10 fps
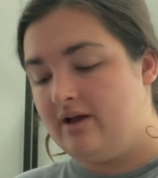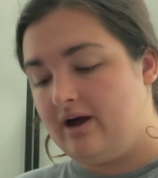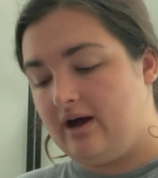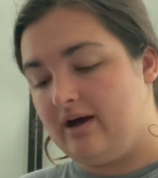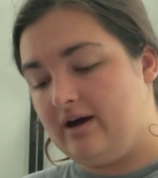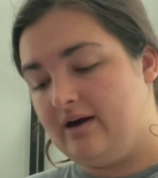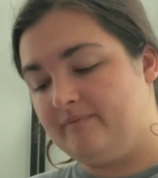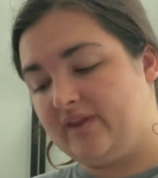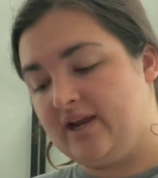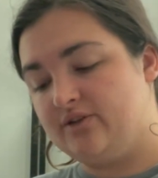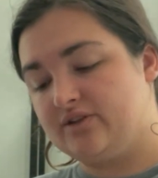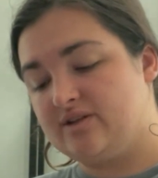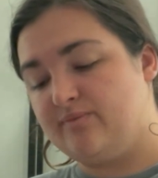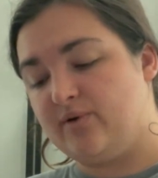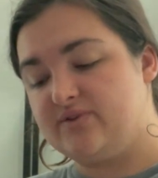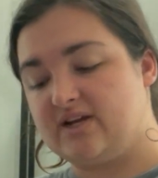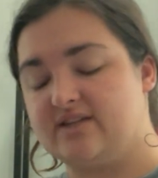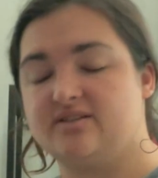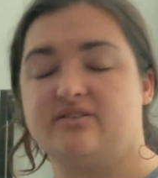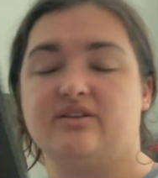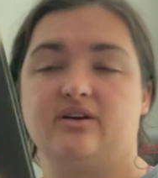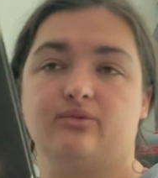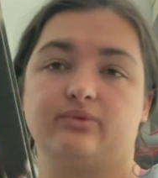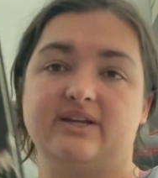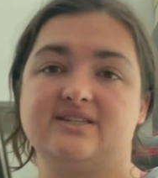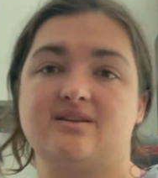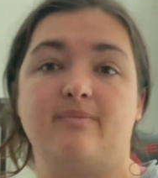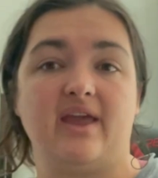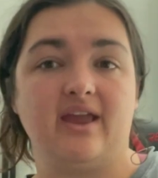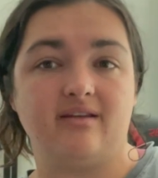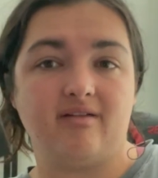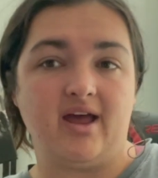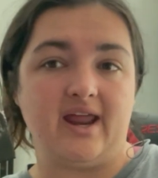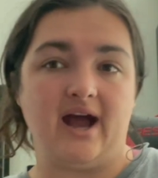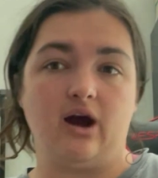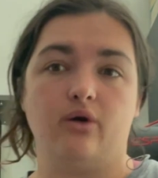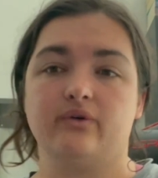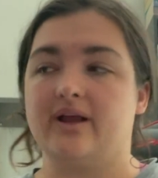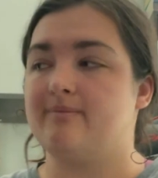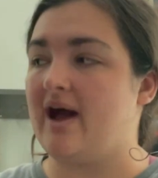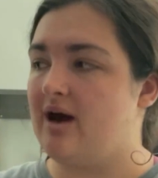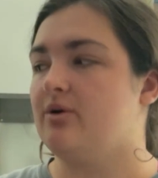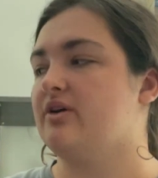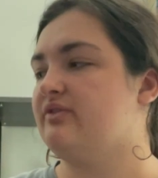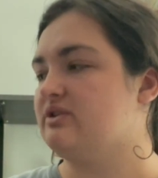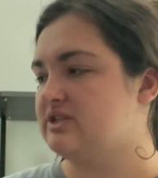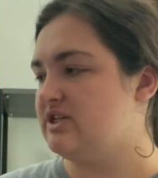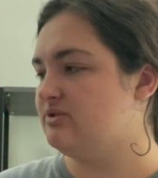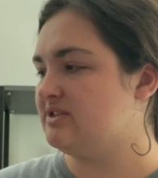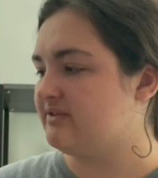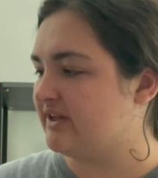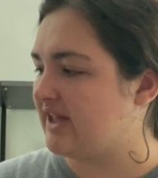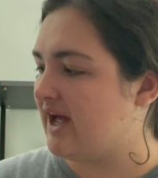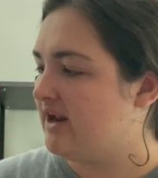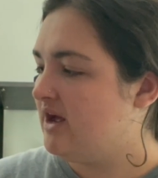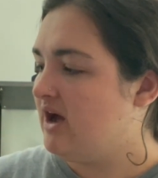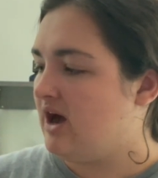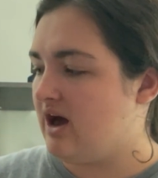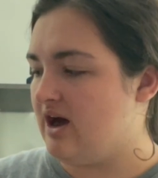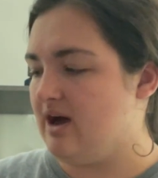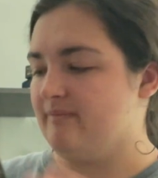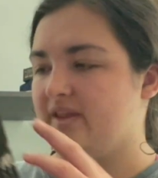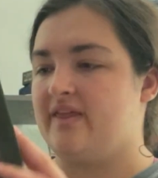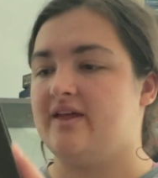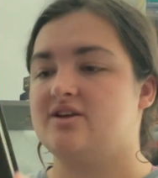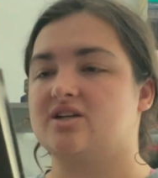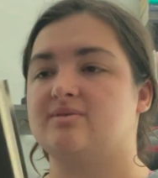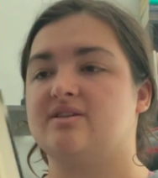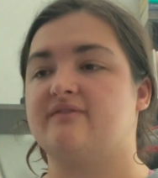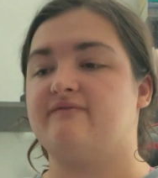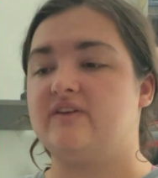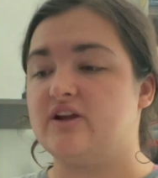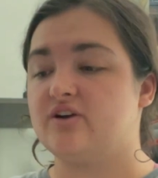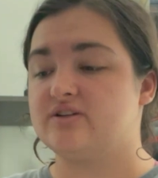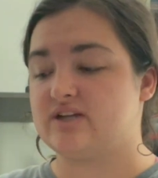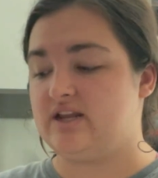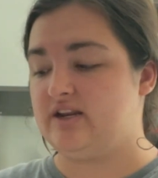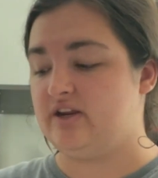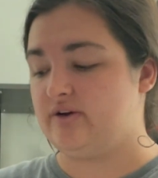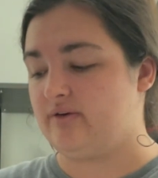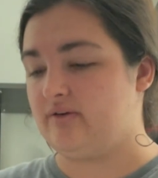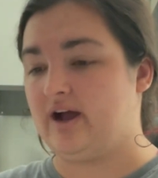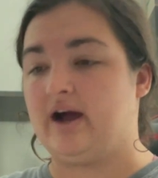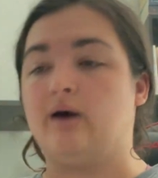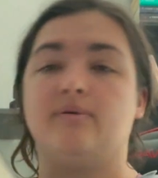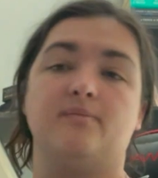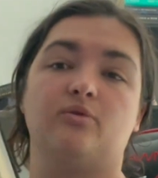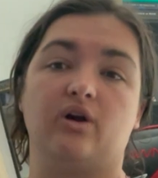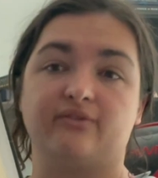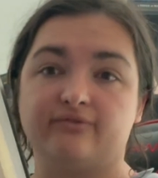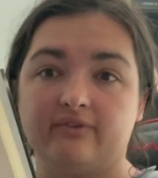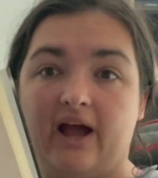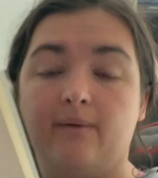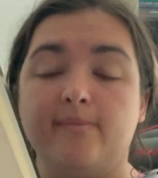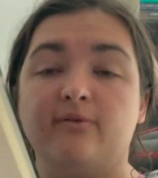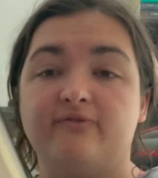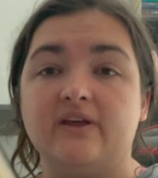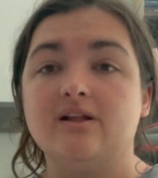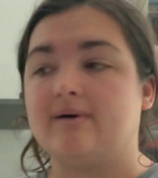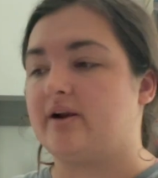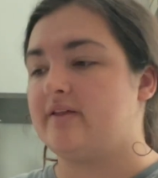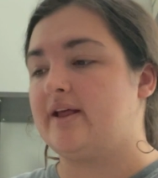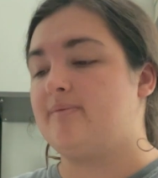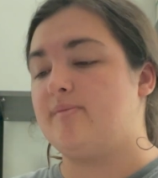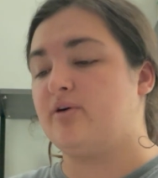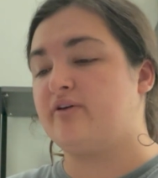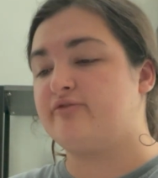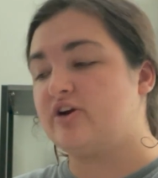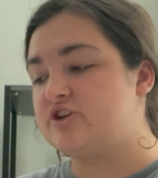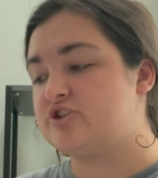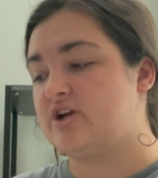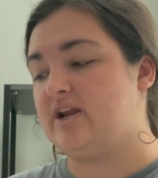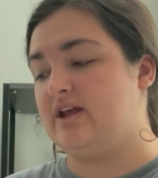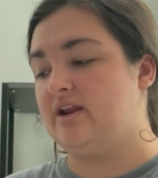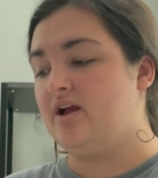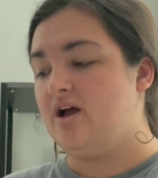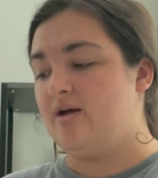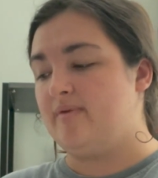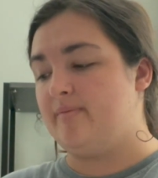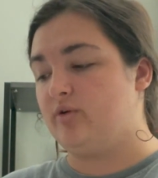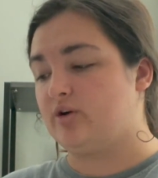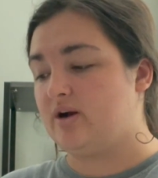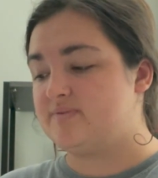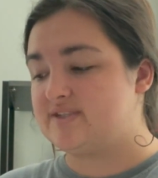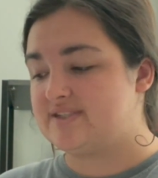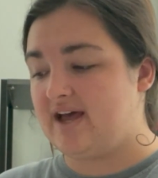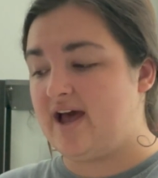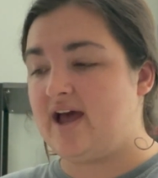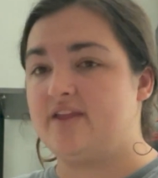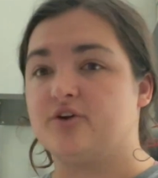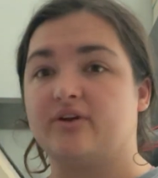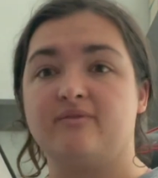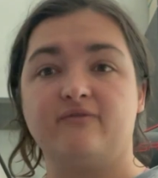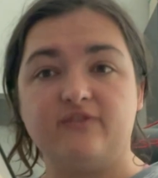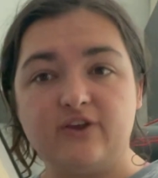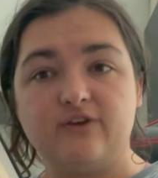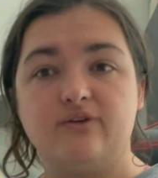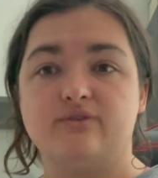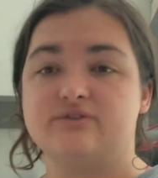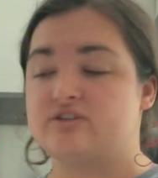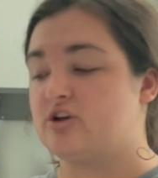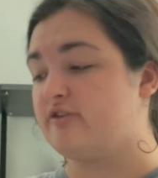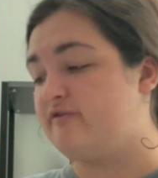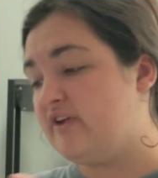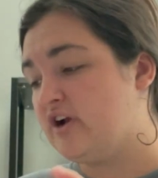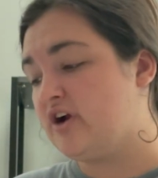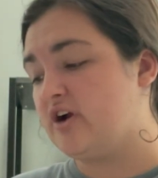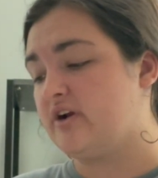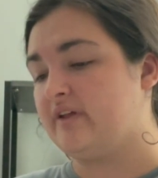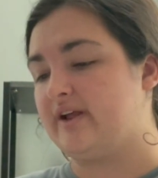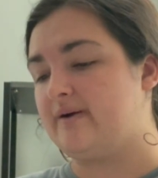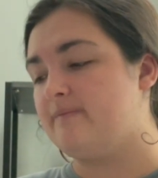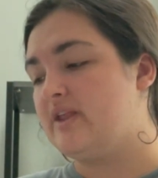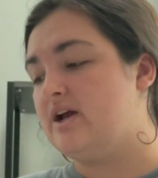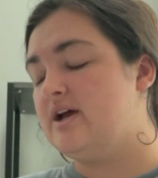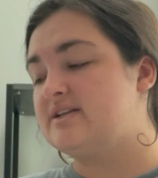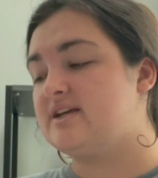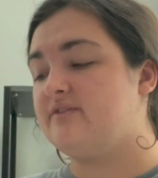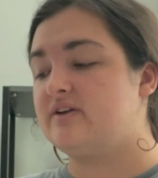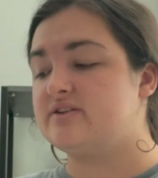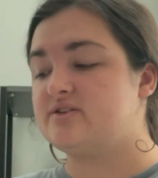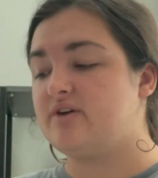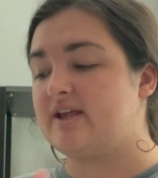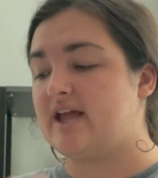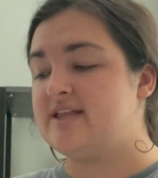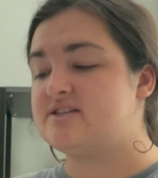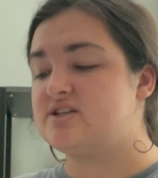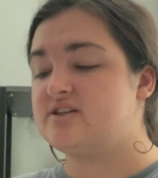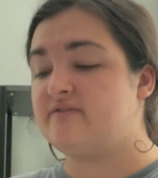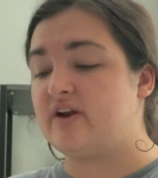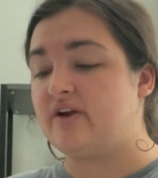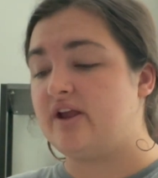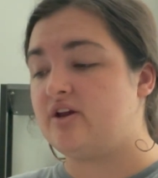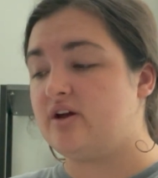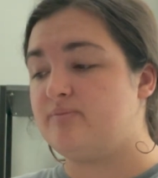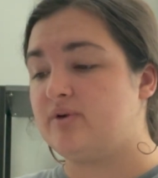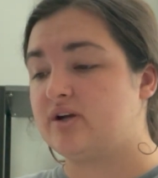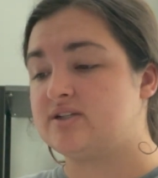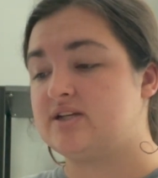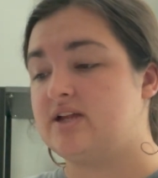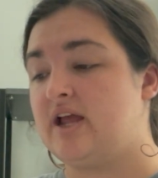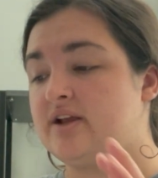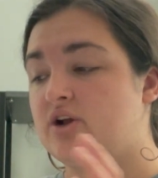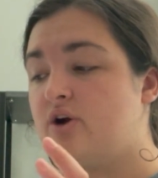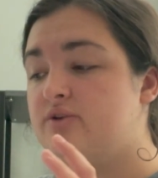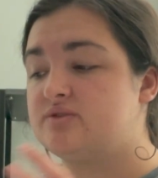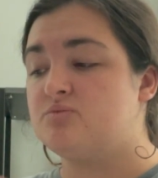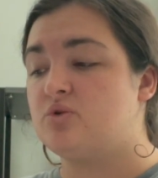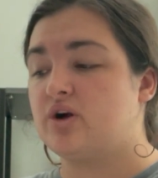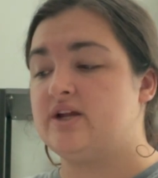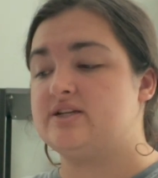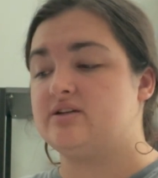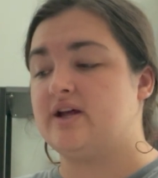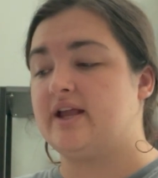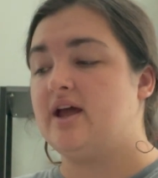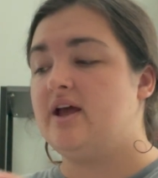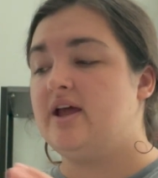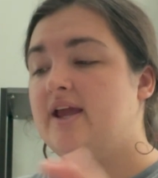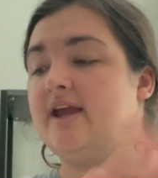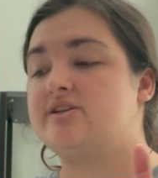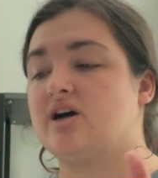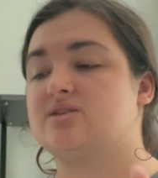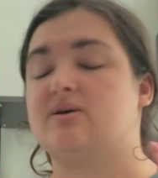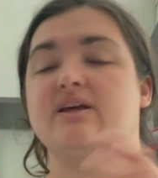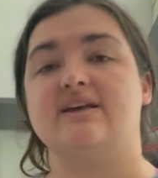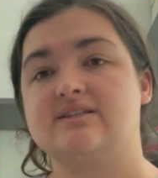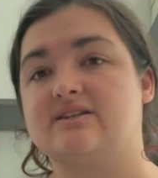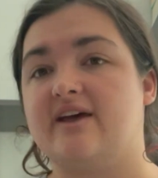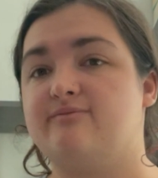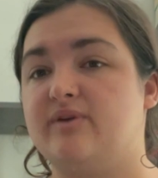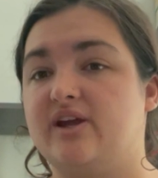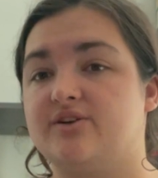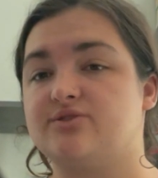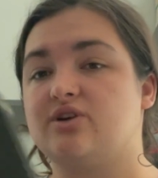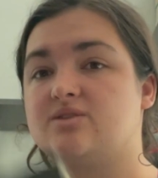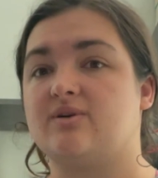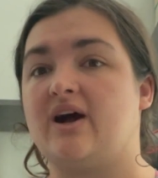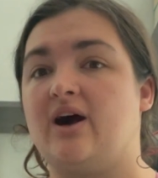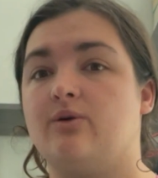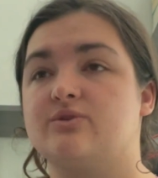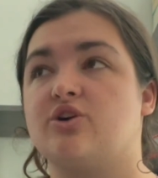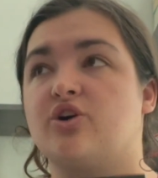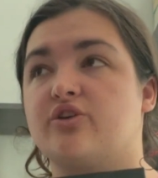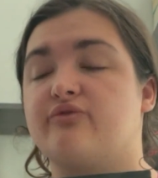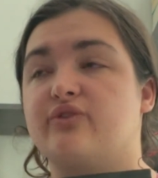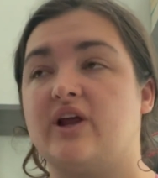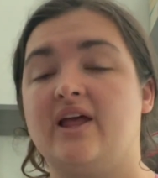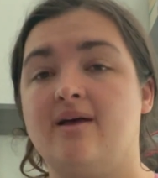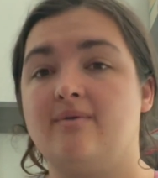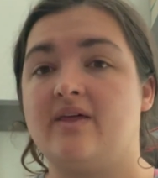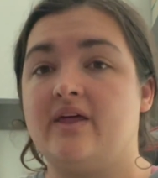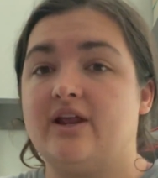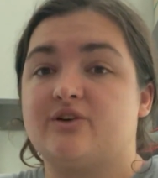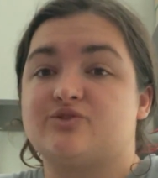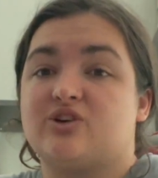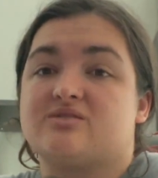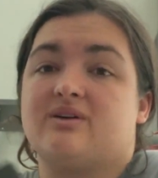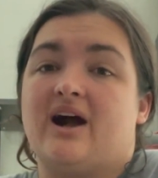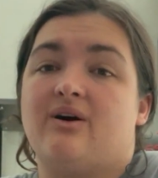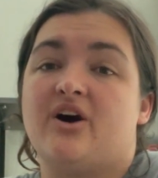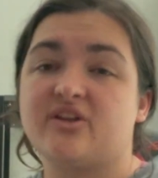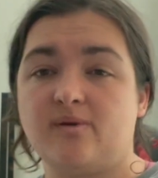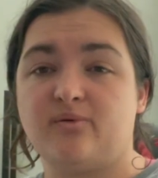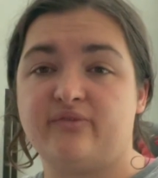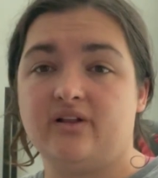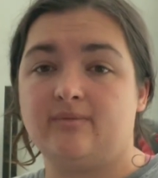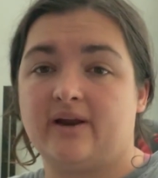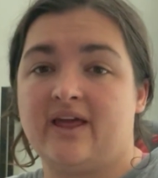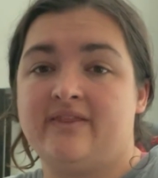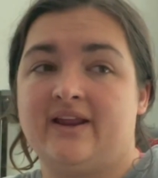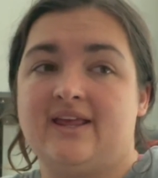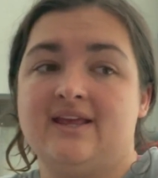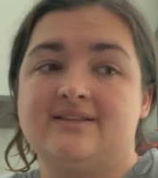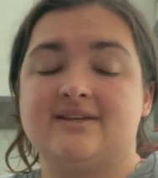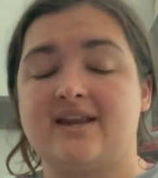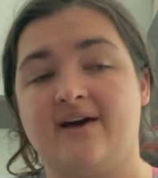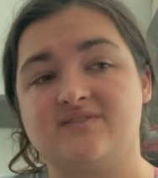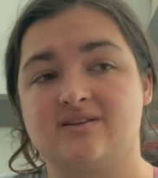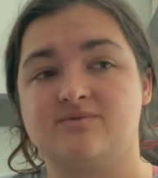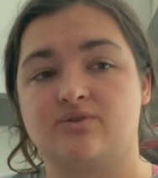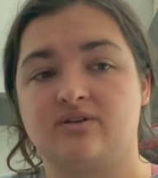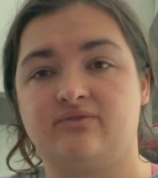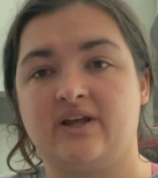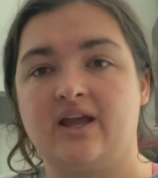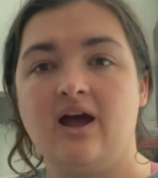And it looks at both sides of the race debate and how, like, power falls into it and stuff like that. And then it talks about the fears and, how people feel about it. Like, people are frustrated, people are upset, they're confused, they're fear, like, stuff. So, like, it's just a very good book because it goes more into, like, he talks about his life, but he also talks about how it was hard for him. And then he also talks about how other people feel about it and that he did have some sort of, like,